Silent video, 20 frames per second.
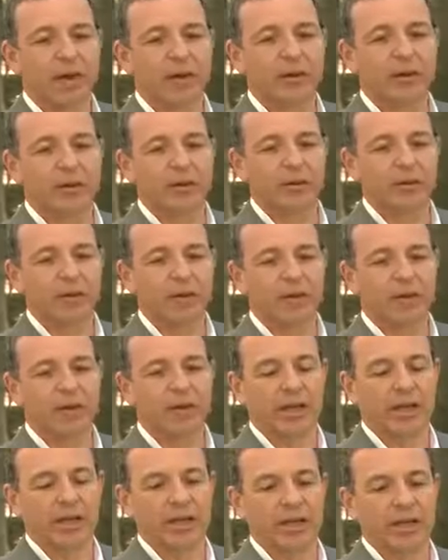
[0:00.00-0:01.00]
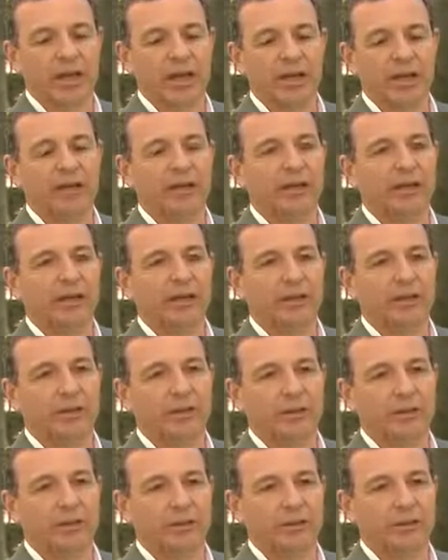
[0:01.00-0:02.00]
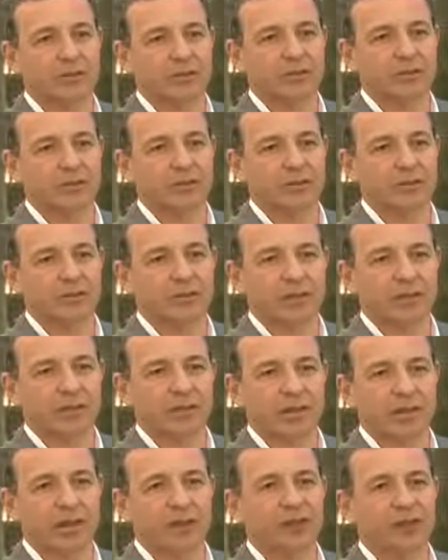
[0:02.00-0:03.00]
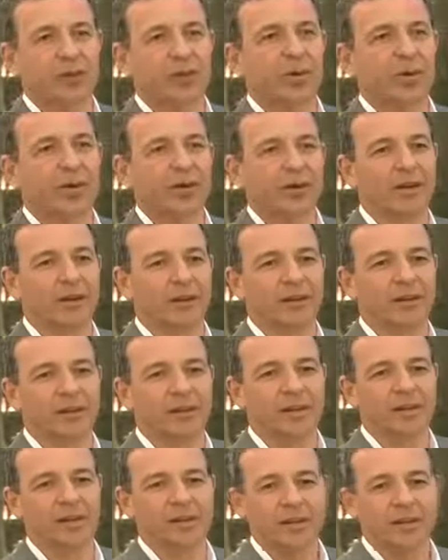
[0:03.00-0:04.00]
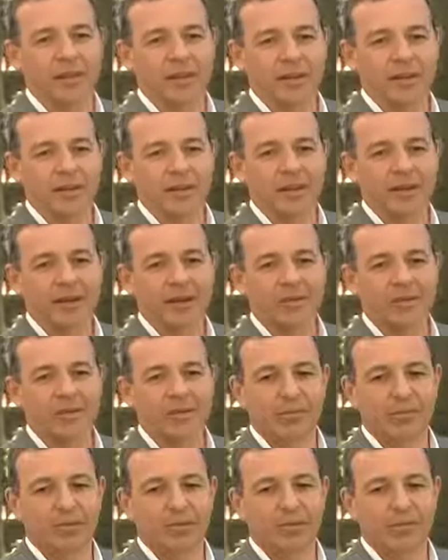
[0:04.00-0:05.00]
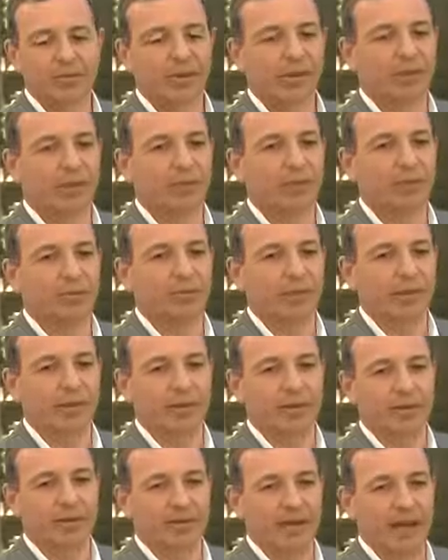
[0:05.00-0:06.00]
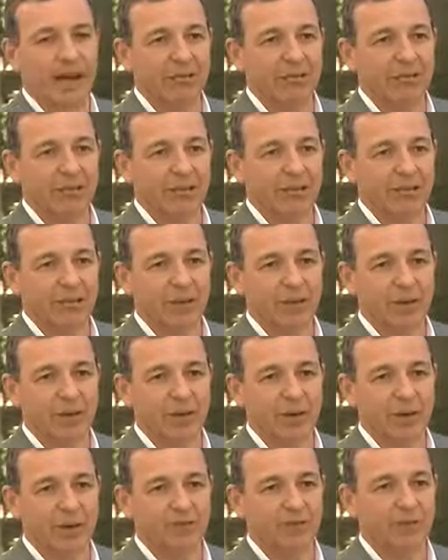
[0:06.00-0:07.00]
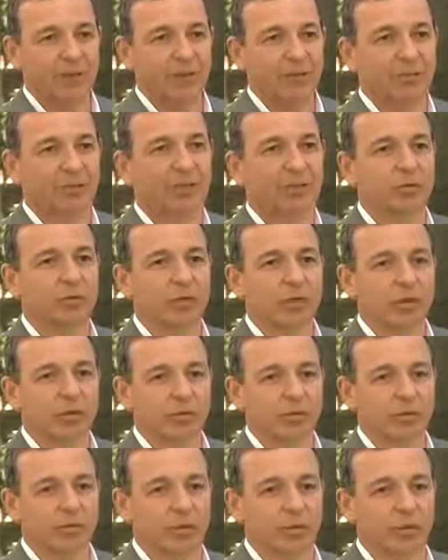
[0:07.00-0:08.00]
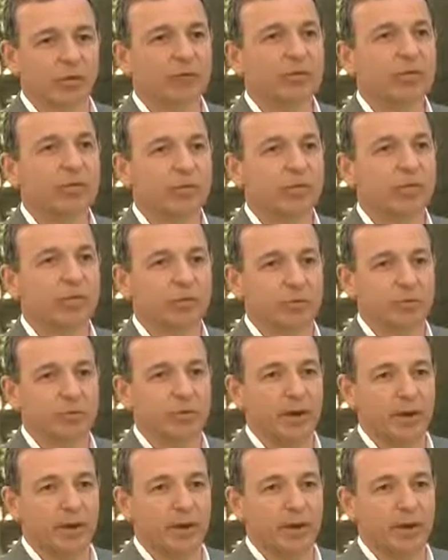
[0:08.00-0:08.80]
But we can't allow those relationships to get in the way of um, the company adapting to a changing world from a consumer